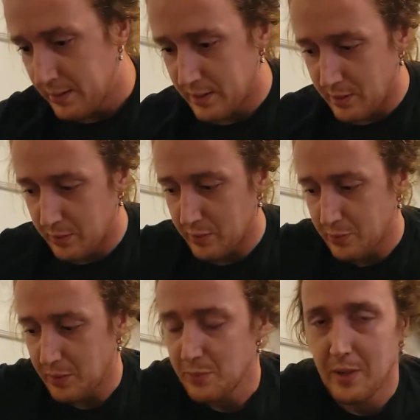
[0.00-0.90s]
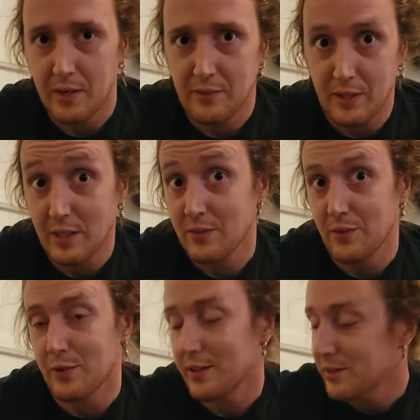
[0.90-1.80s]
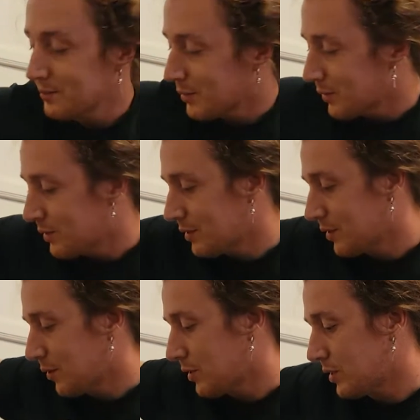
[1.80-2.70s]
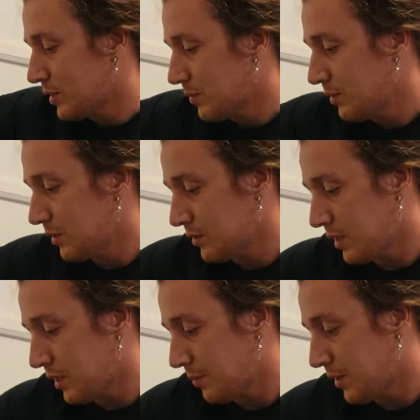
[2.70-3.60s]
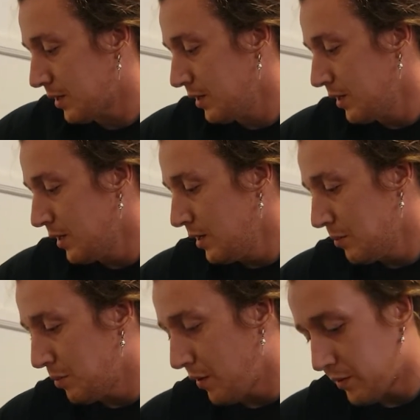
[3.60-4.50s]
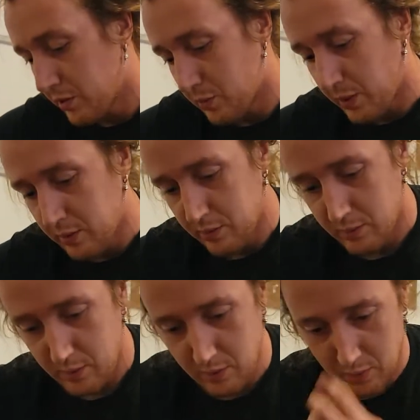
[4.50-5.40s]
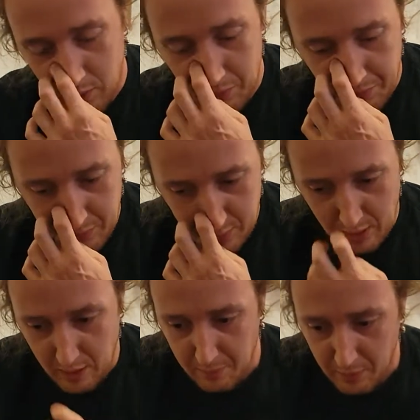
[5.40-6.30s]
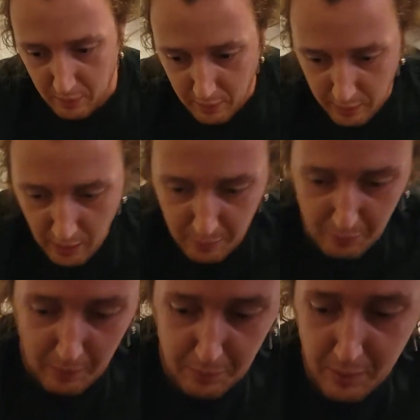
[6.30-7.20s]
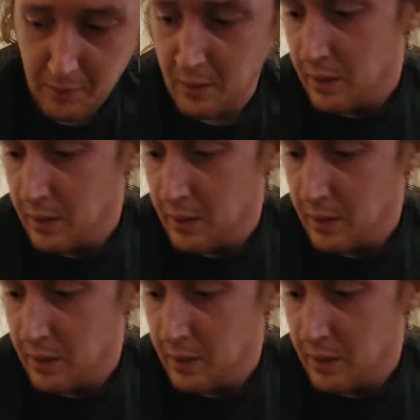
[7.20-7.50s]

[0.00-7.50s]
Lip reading: Disney World is much better. If I get to Florida, I'm going to go to Disney World. I'll take my brother as well. So you'll see him a little on camera, probably.